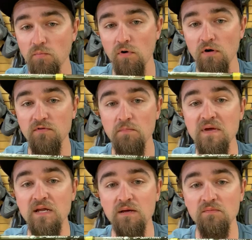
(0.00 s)
at more of a
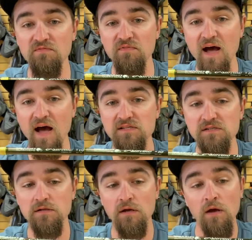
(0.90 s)
medium
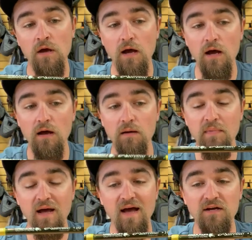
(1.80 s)
fast
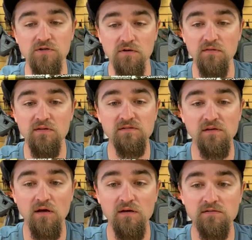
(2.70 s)
action on these
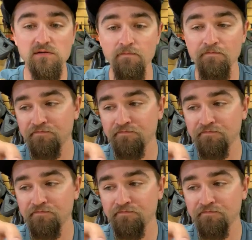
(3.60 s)
guys.